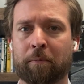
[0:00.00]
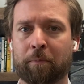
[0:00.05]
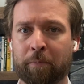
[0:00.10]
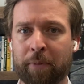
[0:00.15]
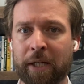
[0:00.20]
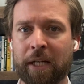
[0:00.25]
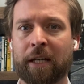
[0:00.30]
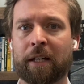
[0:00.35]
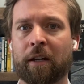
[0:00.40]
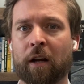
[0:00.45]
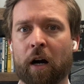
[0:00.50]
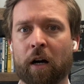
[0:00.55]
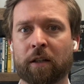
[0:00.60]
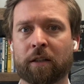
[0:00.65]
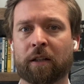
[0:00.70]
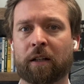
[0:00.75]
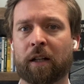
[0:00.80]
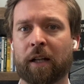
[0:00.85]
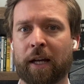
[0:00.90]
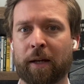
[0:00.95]
being
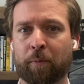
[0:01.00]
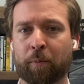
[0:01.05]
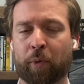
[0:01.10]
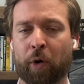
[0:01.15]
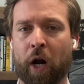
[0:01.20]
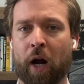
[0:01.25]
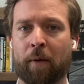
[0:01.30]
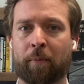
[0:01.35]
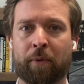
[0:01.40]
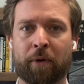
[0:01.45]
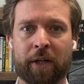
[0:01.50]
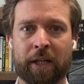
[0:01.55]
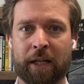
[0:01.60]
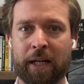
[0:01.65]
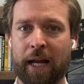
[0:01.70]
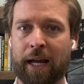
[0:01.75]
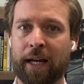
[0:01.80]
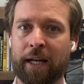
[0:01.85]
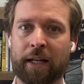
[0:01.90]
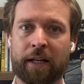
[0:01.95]
unclaimed
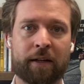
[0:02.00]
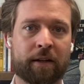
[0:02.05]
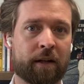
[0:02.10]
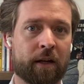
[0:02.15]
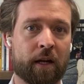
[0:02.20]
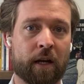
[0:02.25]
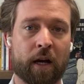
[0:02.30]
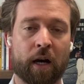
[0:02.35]
property, and